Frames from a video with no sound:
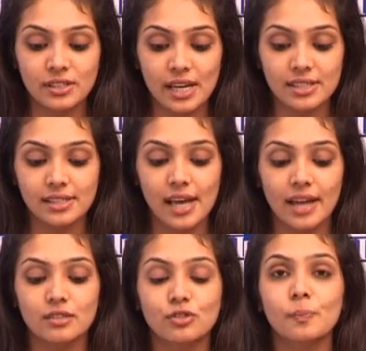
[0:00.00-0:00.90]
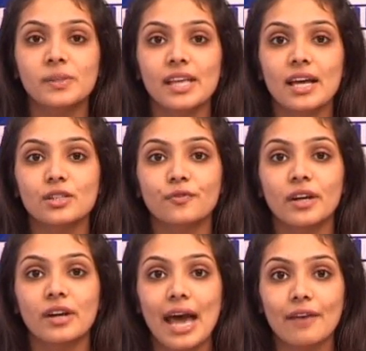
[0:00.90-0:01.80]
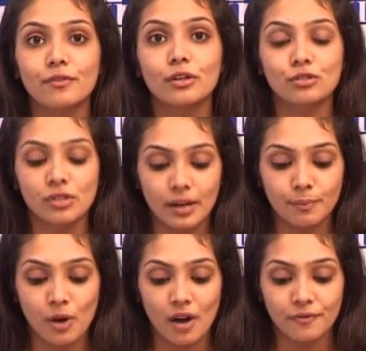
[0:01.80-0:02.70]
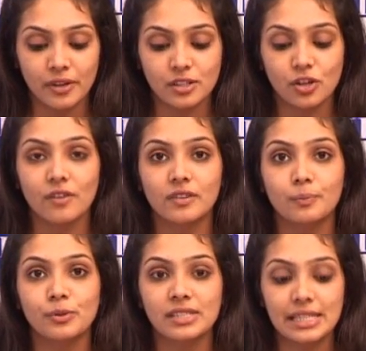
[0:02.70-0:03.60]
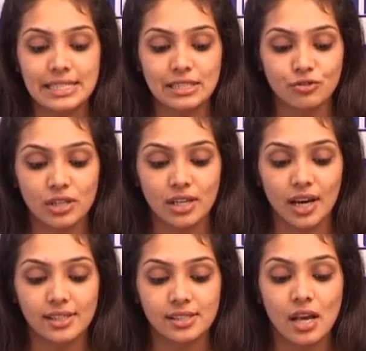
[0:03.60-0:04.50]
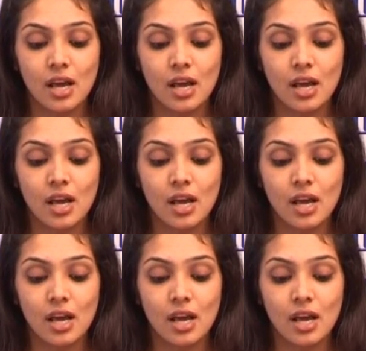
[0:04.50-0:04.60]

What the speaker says: set aside 2% of their average net profits during the preceding 3 years